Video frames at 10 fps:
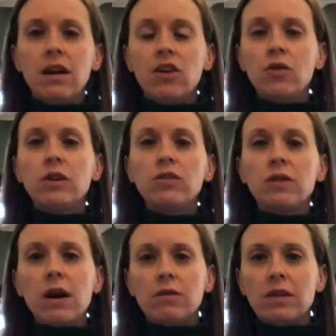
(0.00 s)
you can use
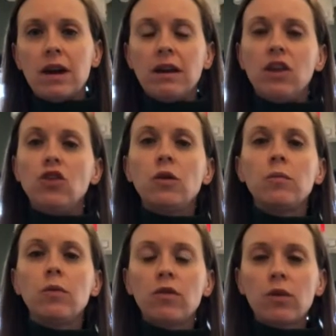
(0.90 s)
outside, you can
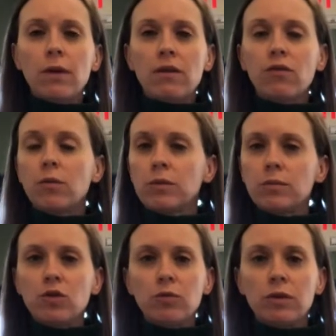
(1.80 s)
move it around from room
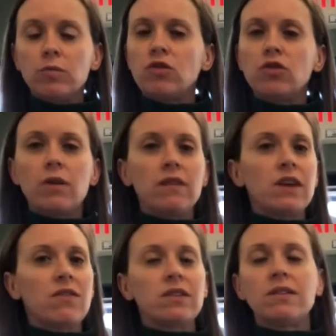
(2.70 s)
to room, so you don't have to
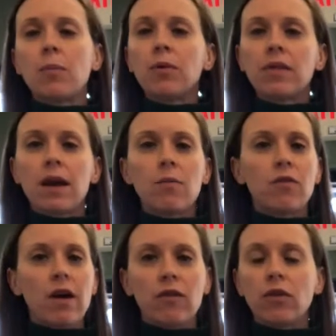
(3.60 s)
have a separate lamp
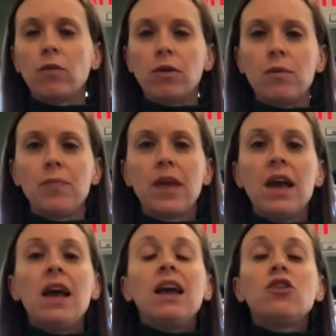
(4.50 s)
for every room.
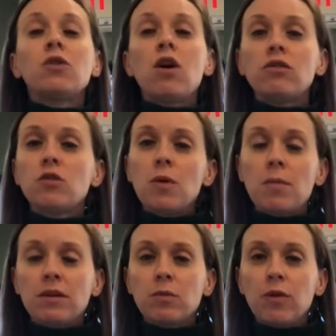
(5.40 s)
You can also put
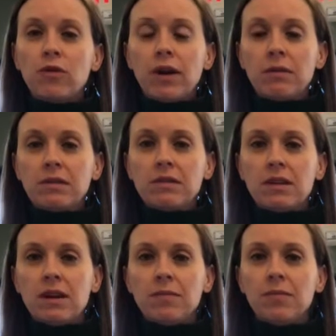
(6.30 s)
multiple fragrances in
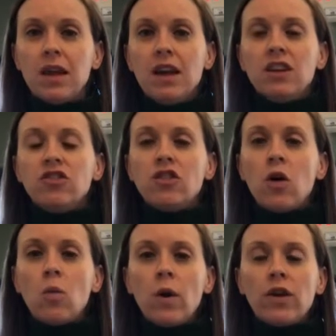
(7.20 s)
it. So
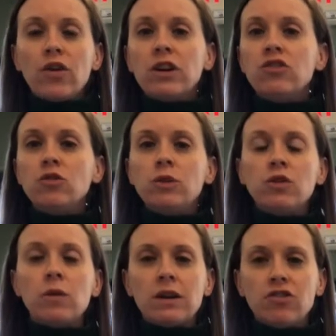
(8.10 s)
what you're gonna do when you
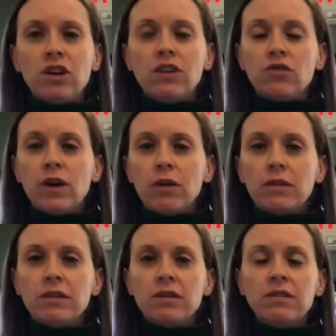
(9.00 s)
wanna change
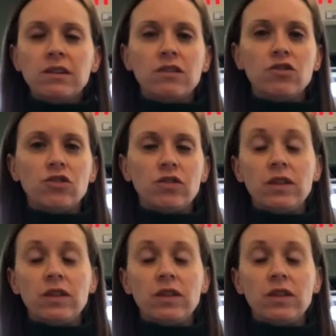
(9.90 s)
fragrances is your